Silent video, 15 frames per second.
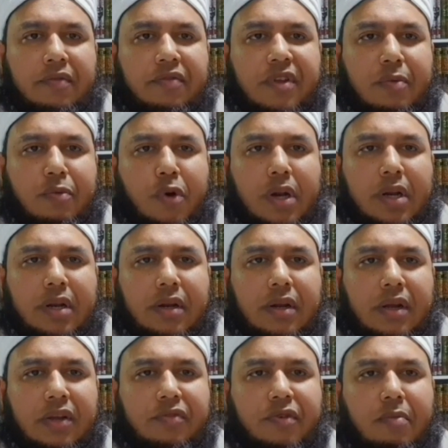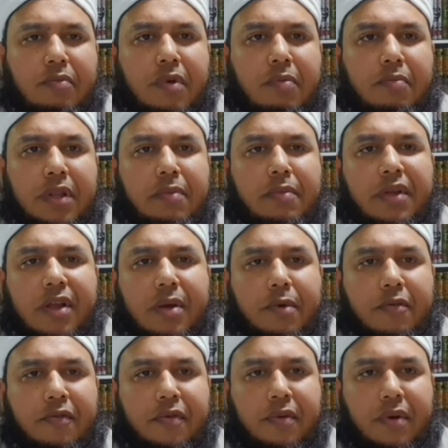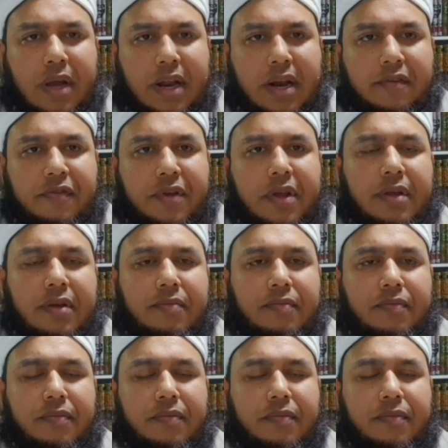if someone is from the mazhab of Hanafi,